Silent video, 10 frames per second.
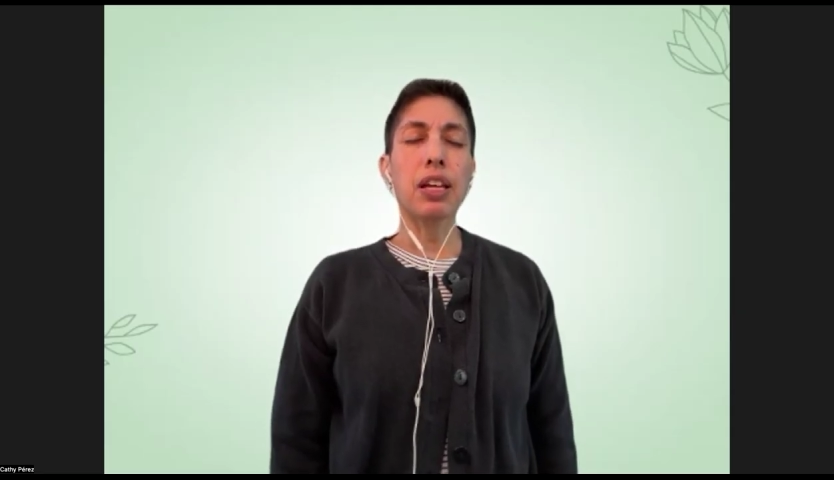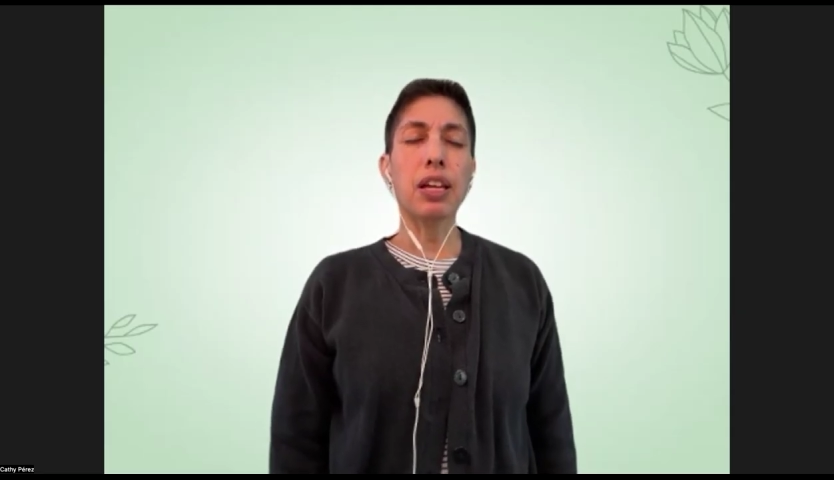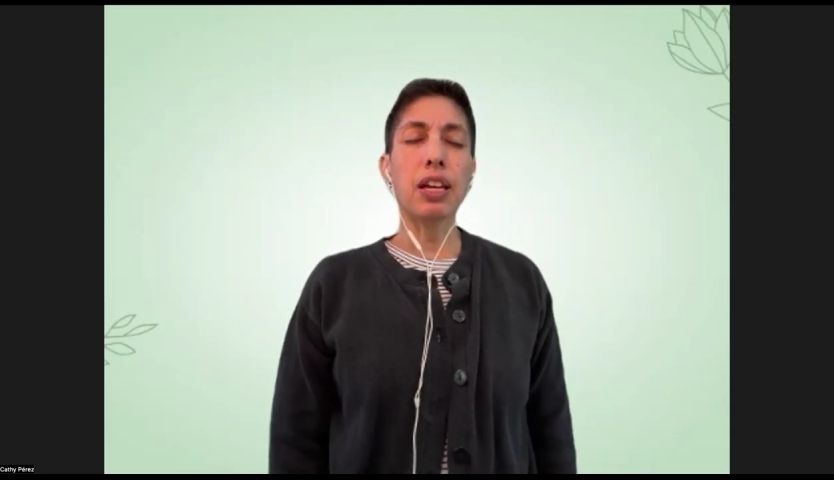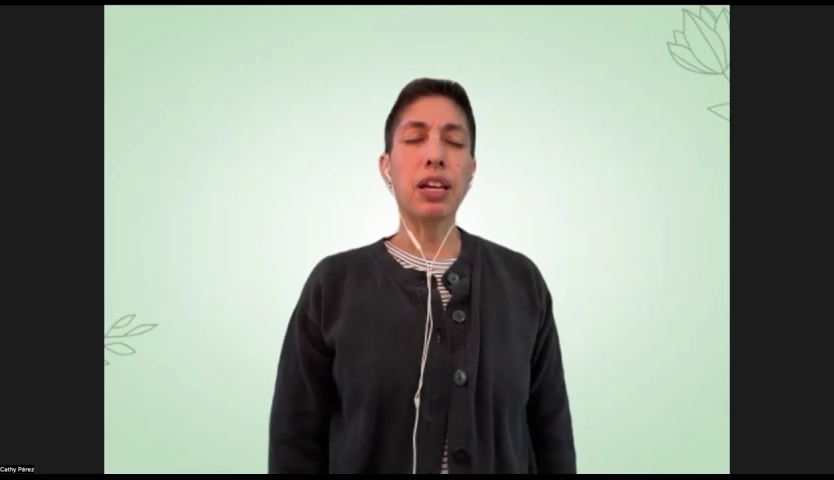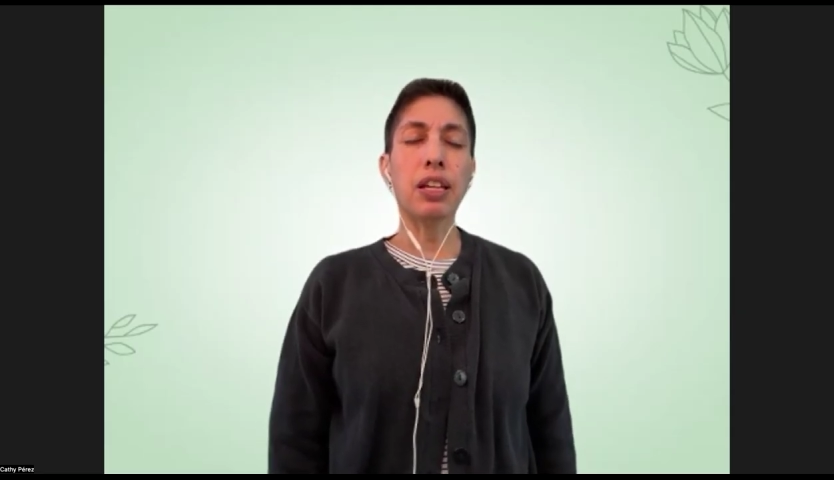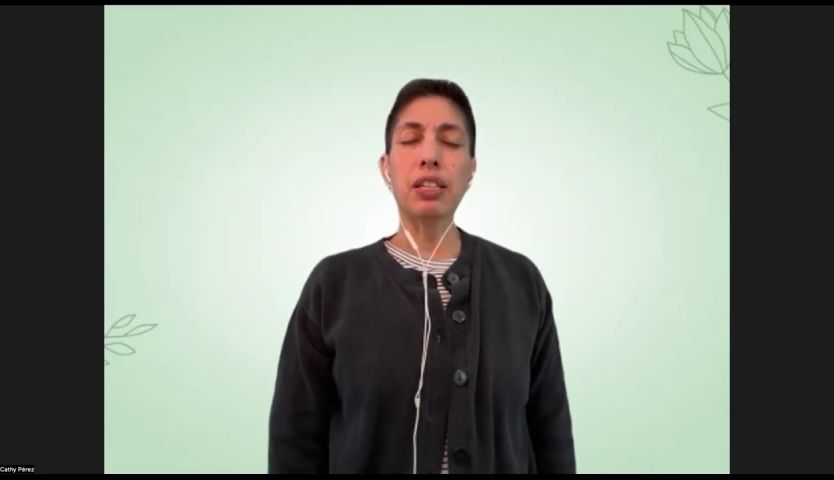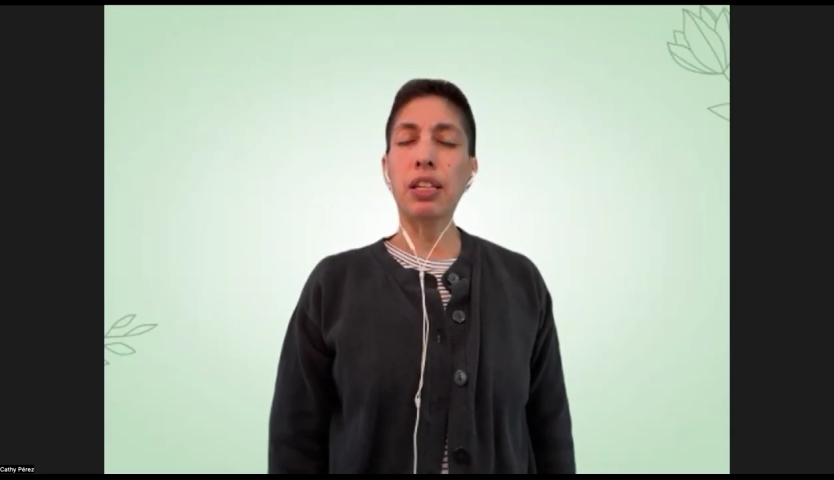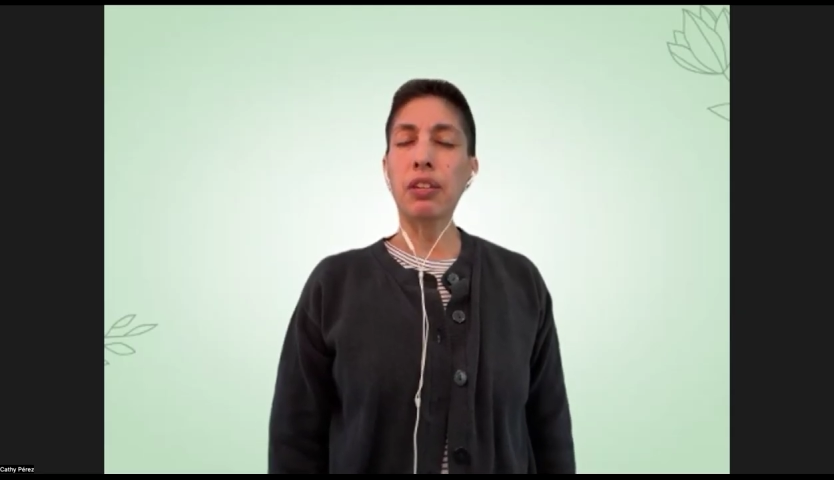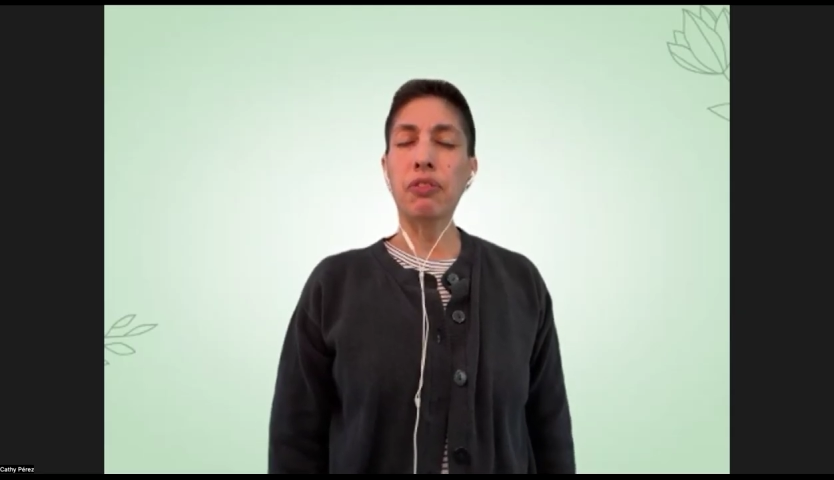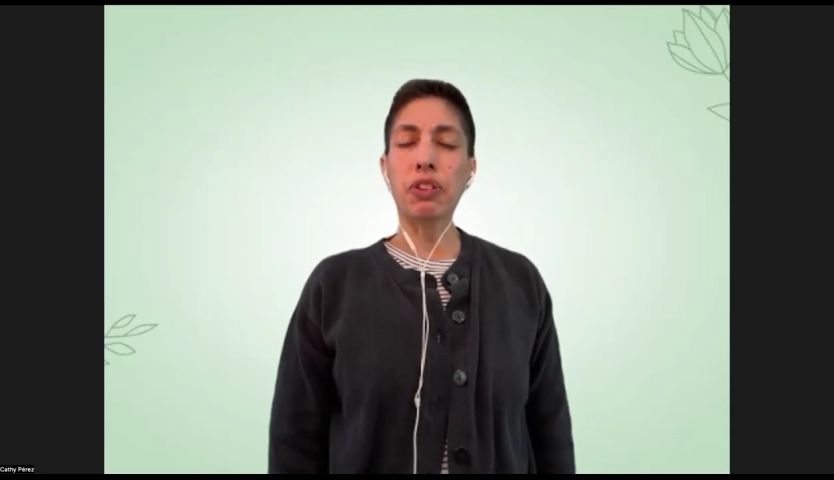And
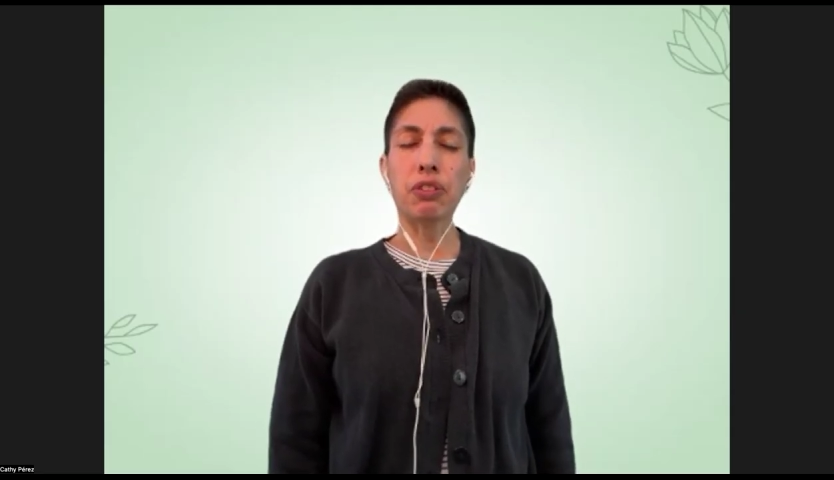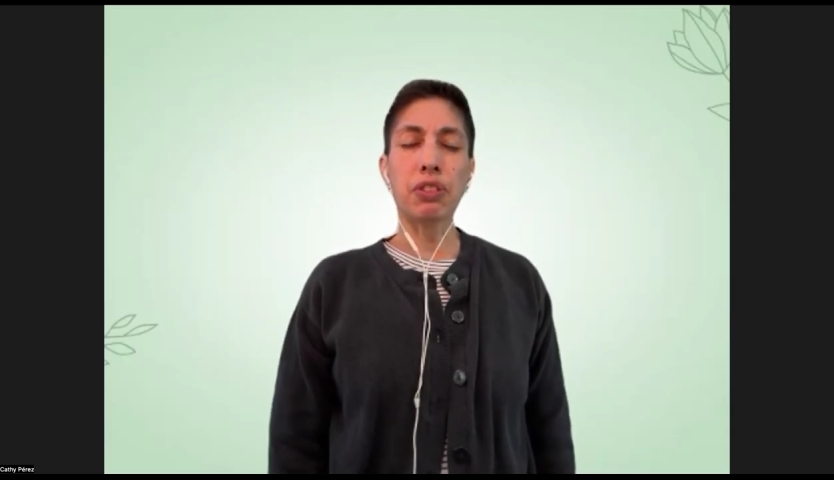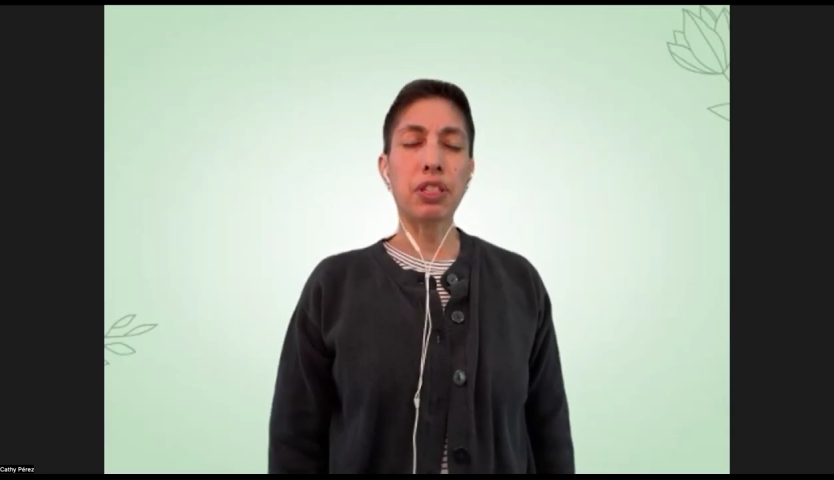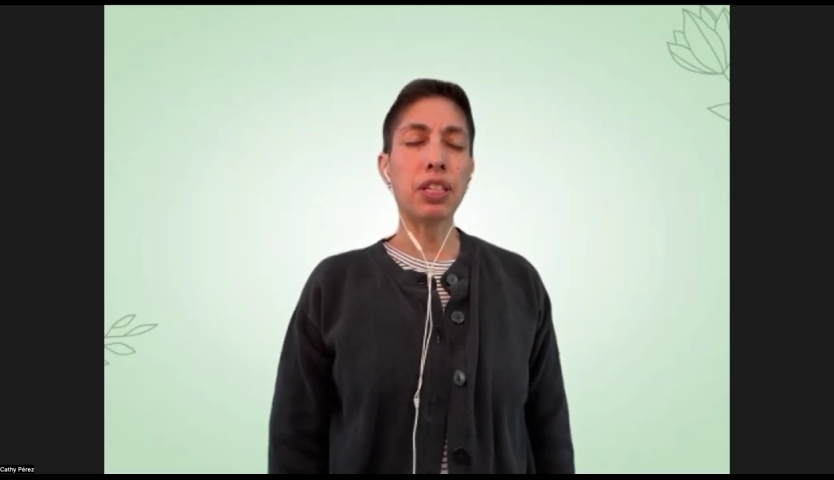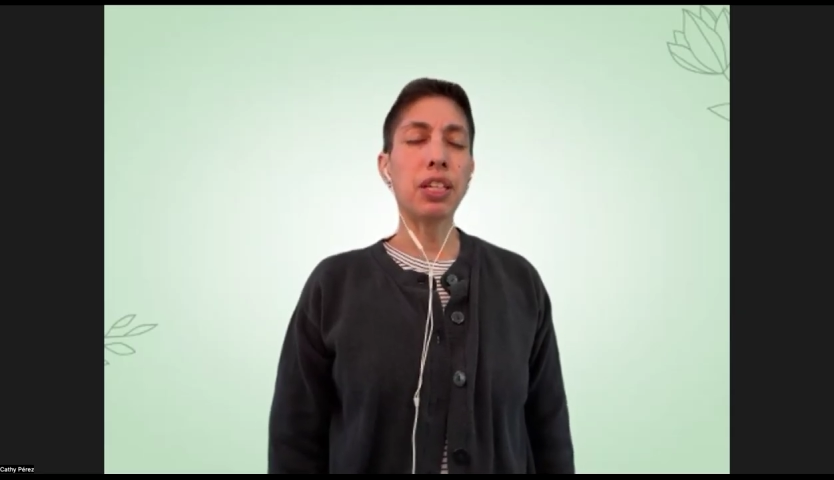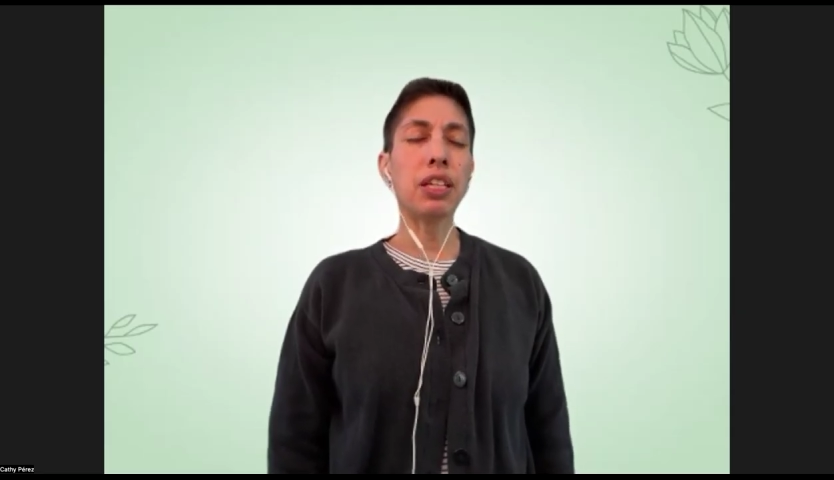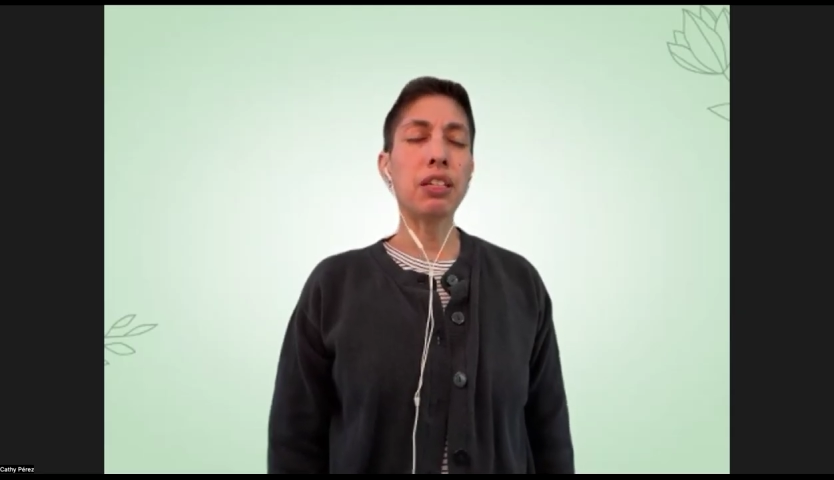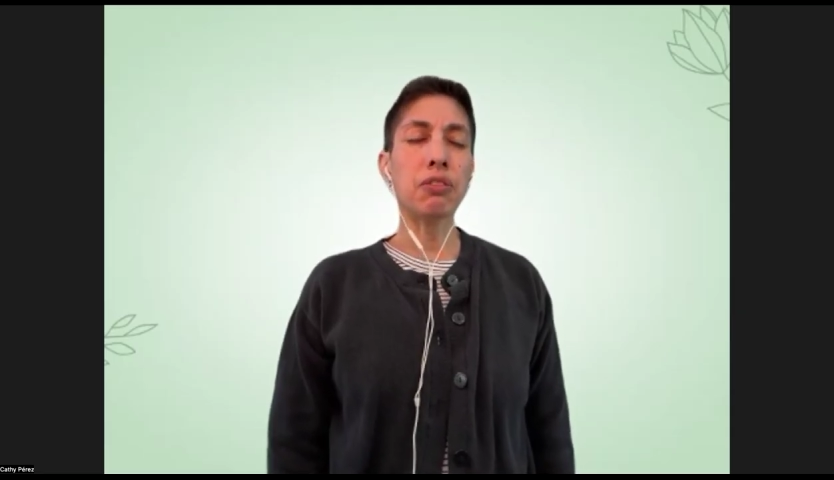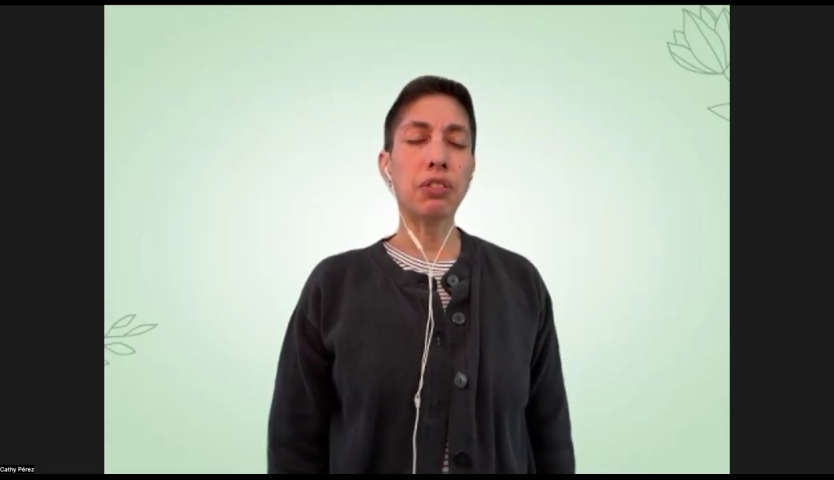if you're sitting or